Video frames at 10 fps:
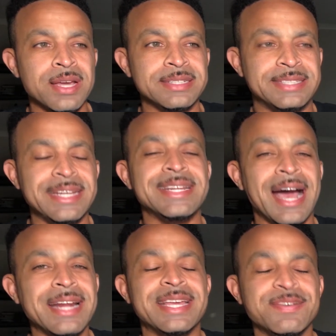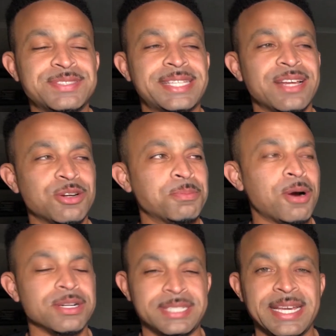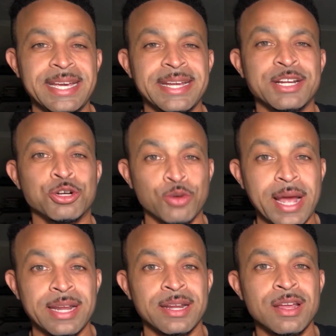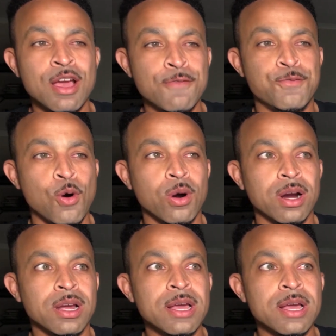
did not give SANDOR Martin credit for